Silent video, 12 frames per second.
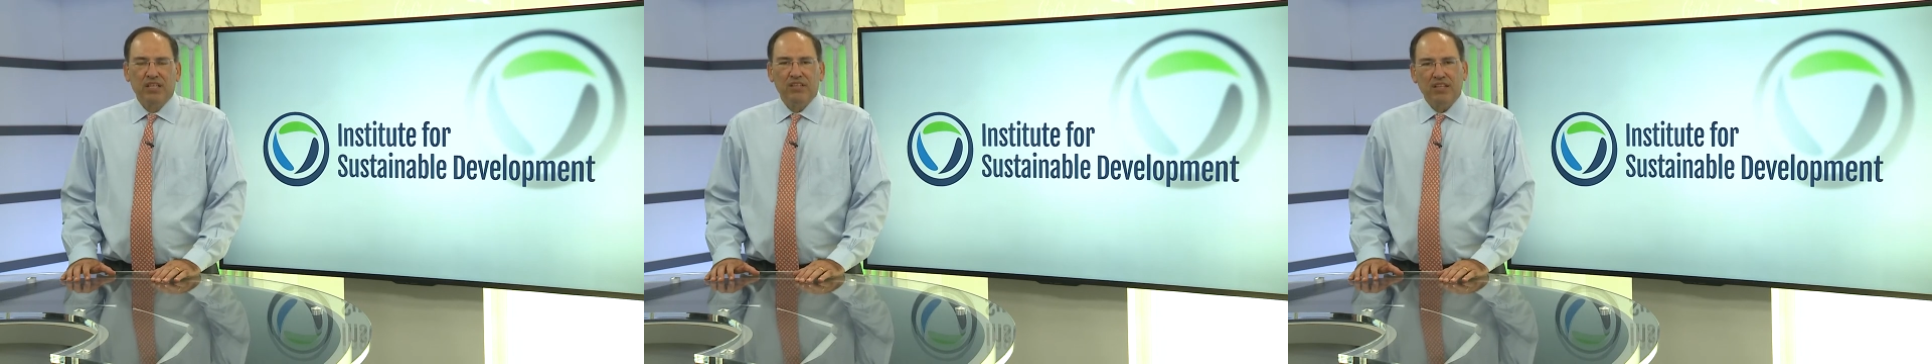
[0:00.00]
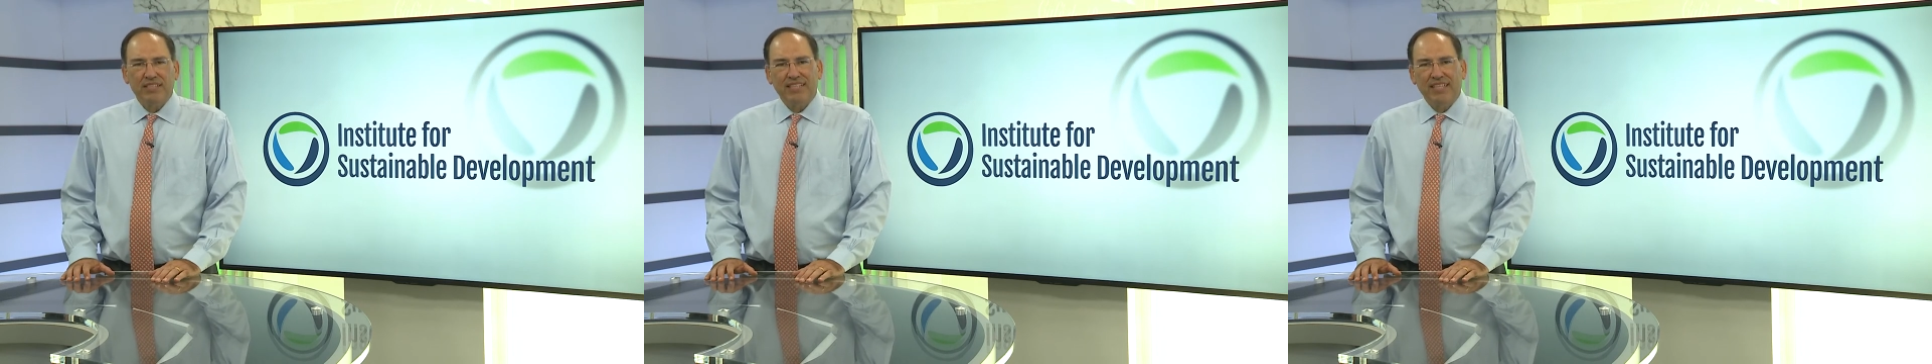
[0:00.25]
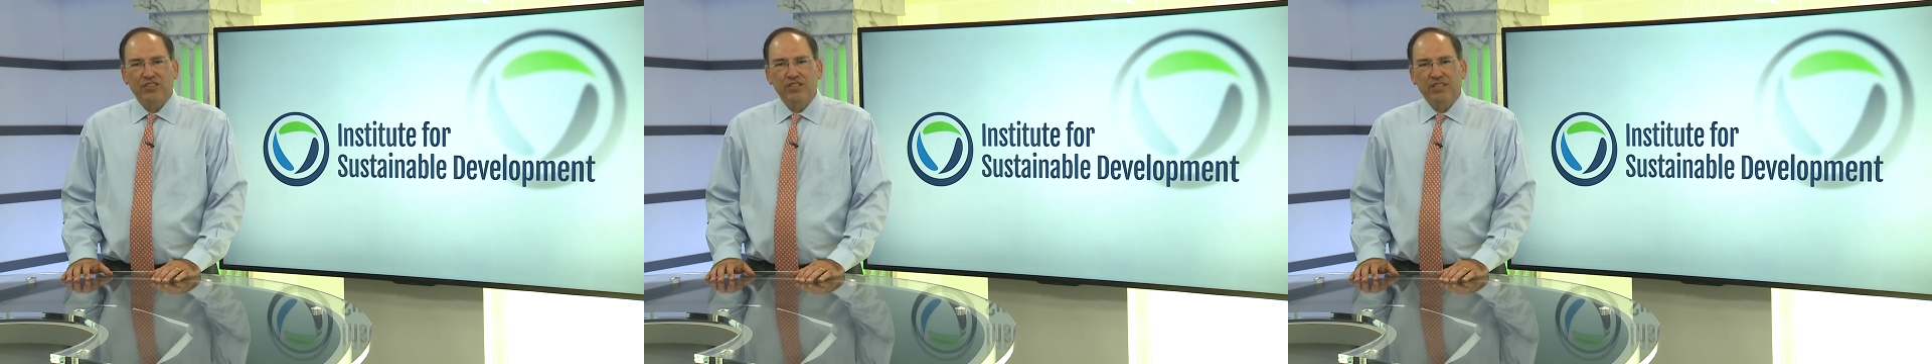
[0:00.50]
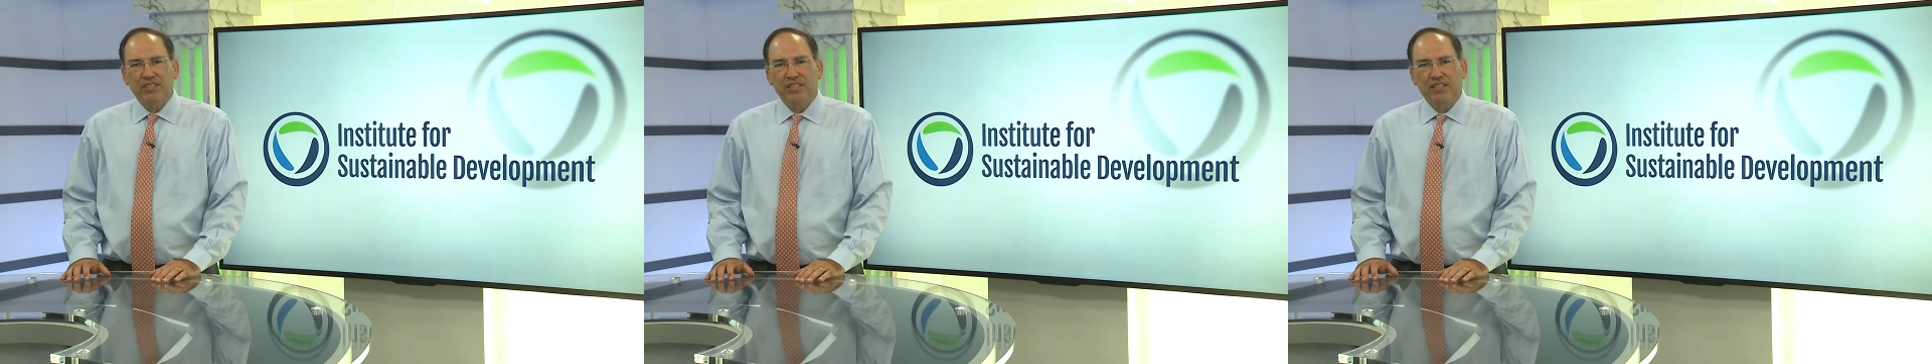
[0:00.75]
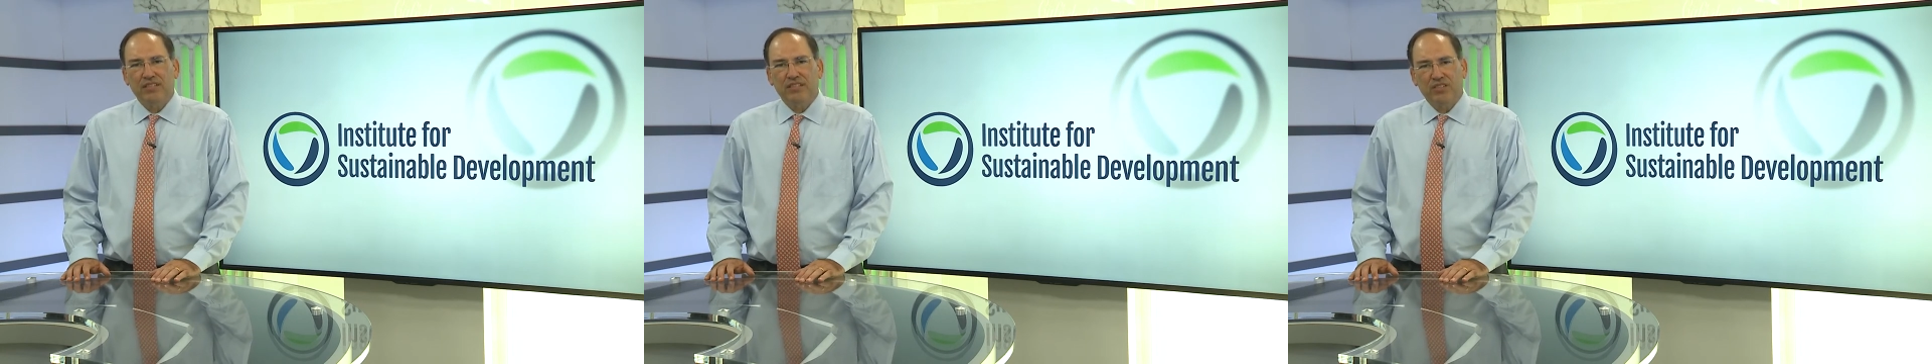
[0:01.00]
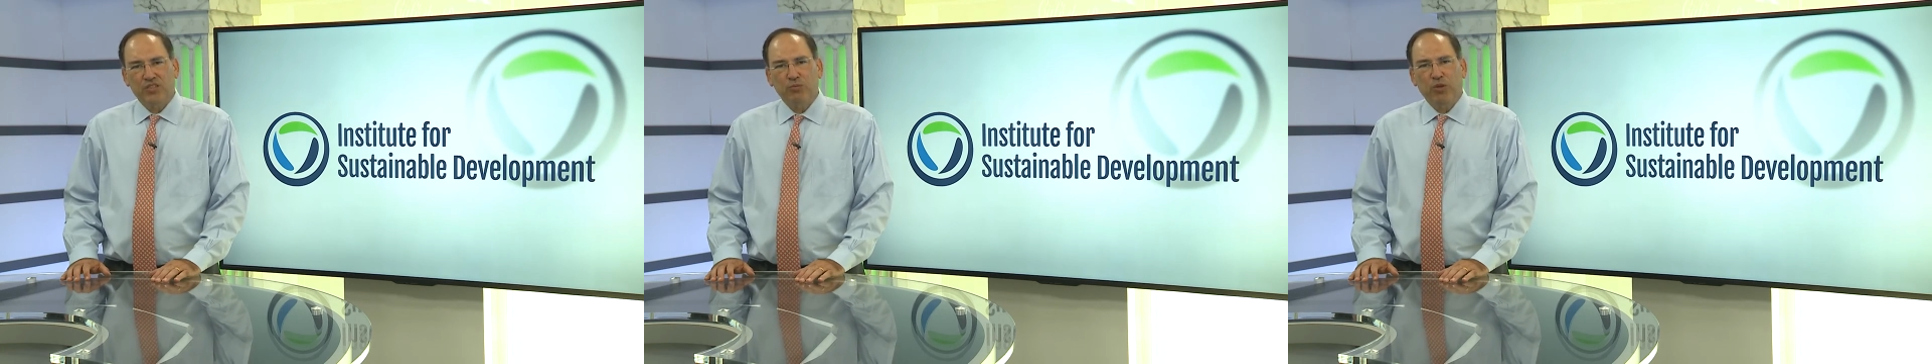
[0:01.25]
Los Angeles
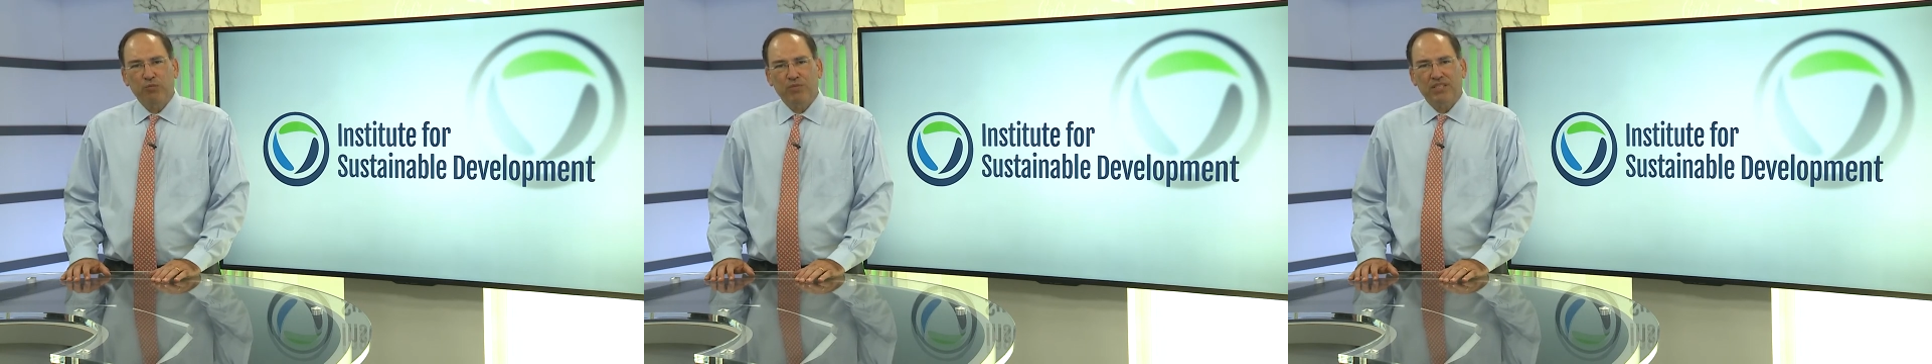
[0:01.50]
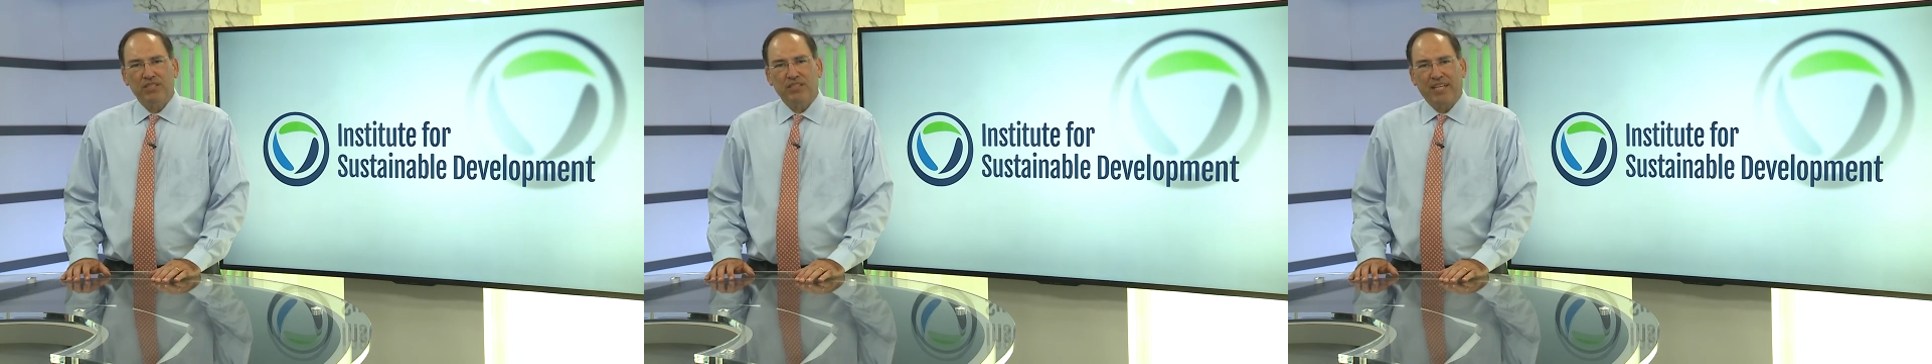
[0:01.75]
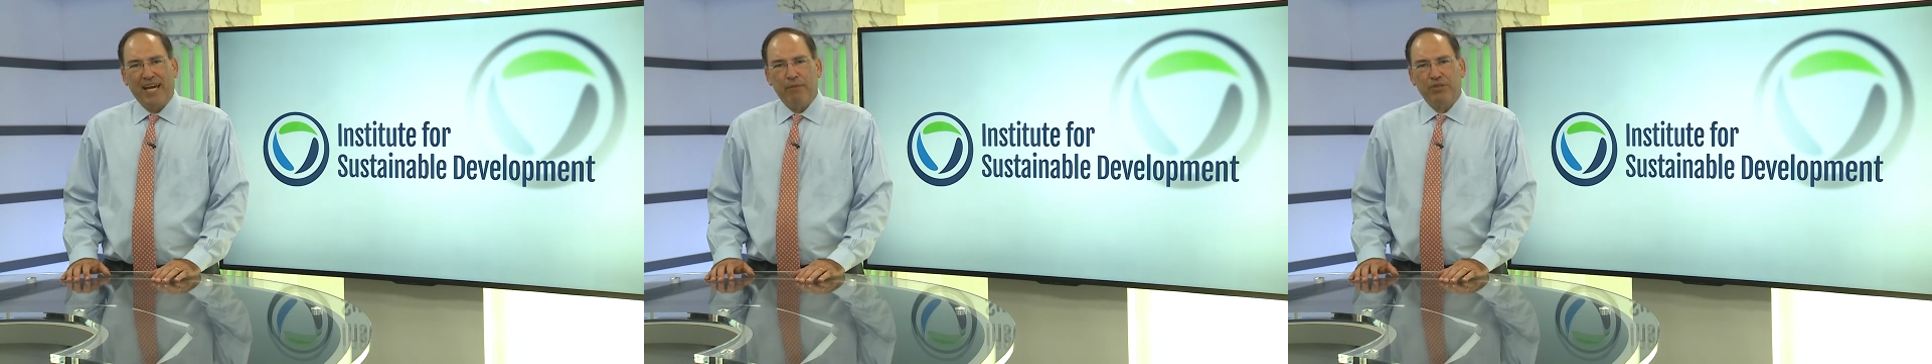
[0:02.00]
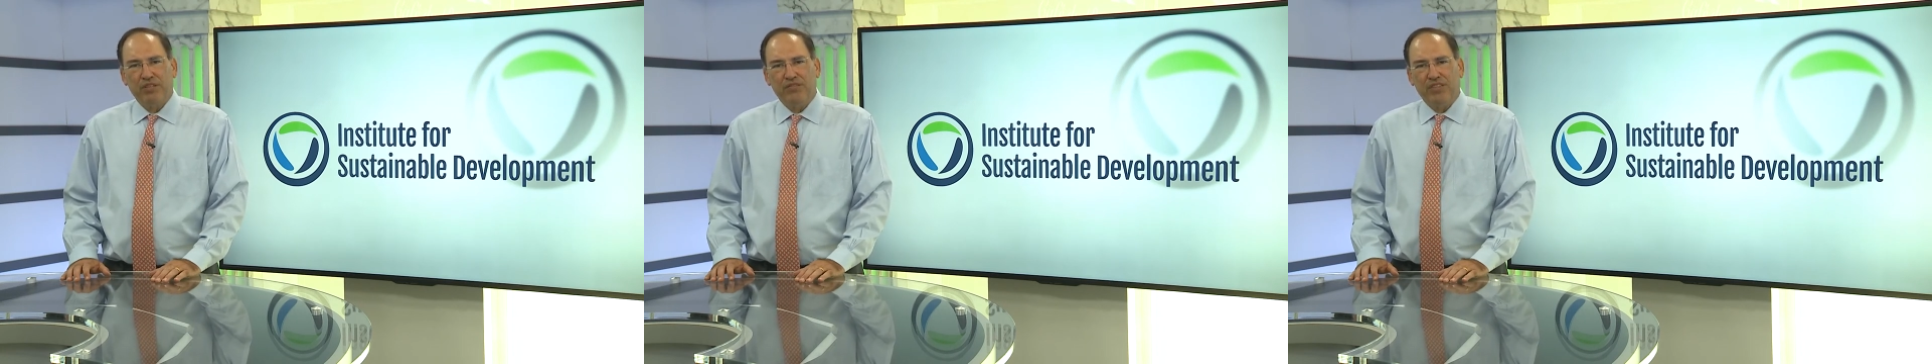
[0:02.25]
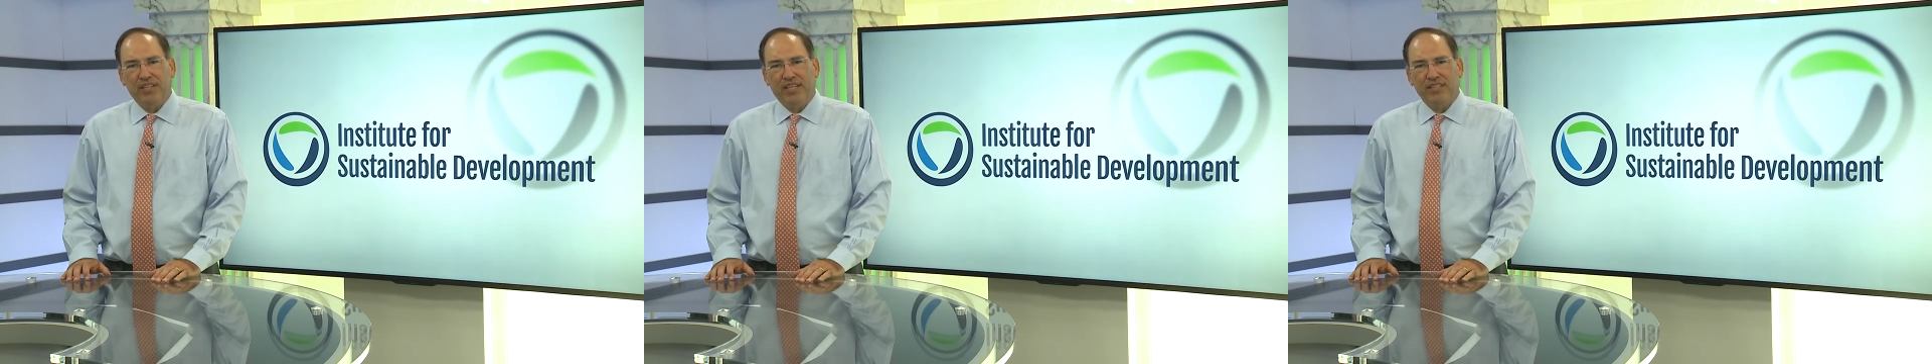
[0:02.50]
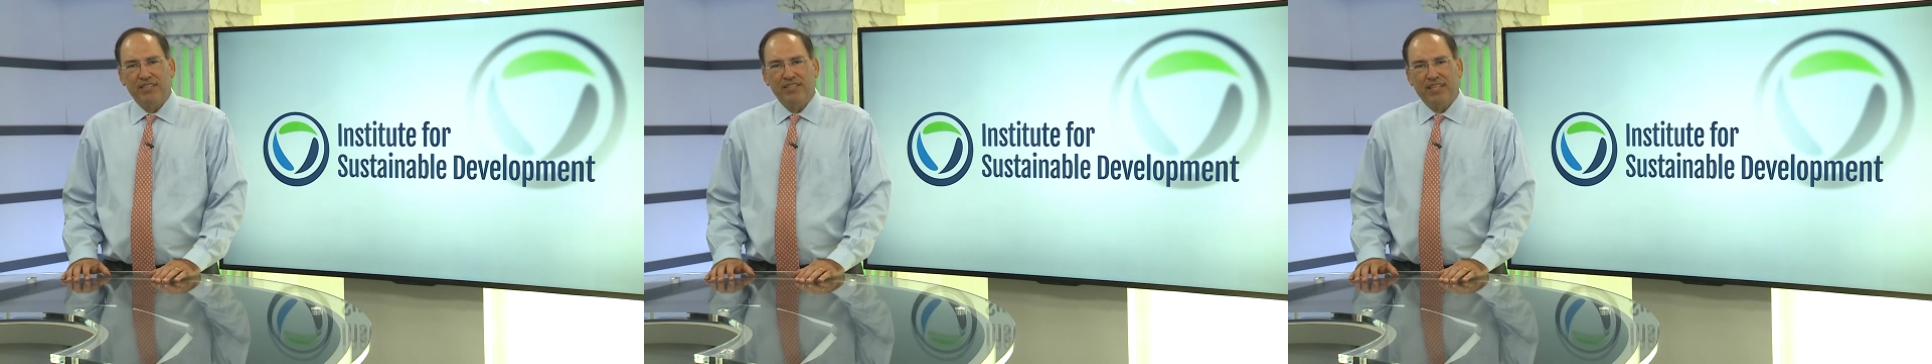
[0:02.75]
is the small business capital of the
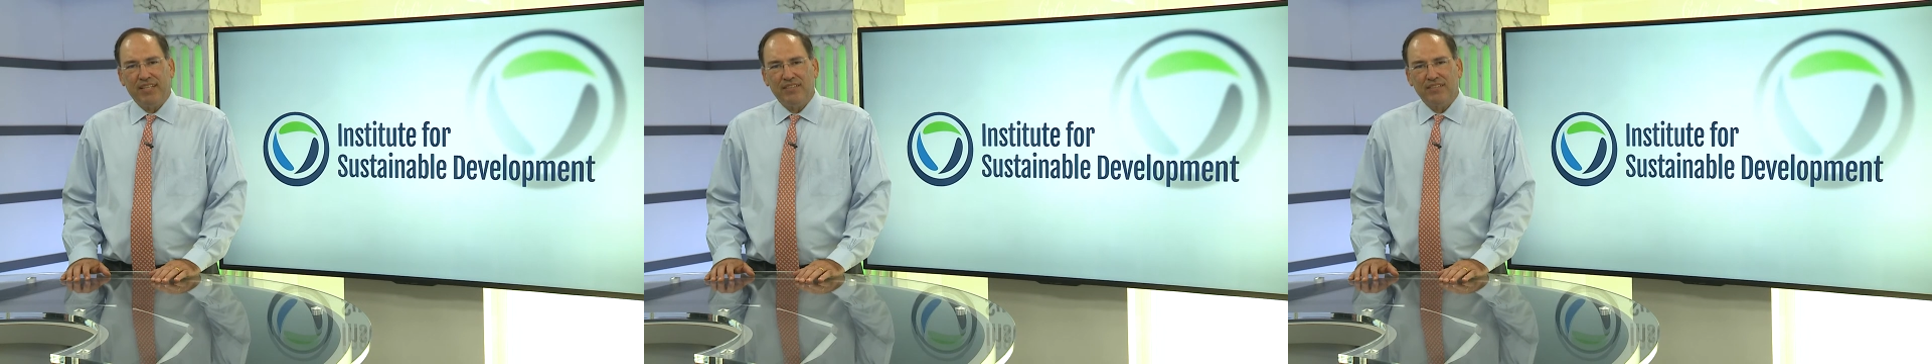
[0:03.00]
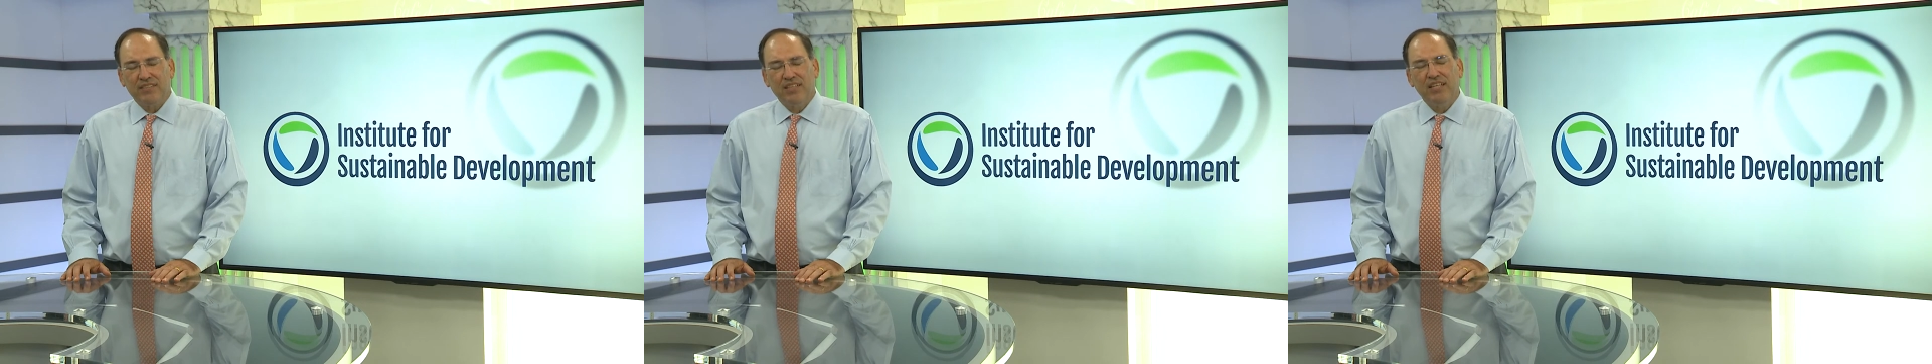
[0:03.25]
United States,